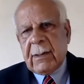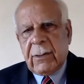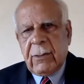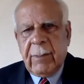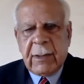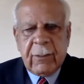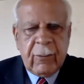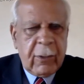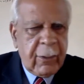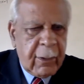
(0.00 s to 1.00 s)
it's too much
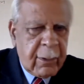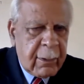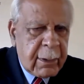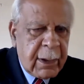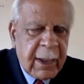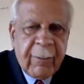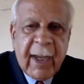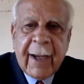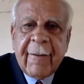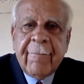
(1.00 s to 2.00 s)
for turning back.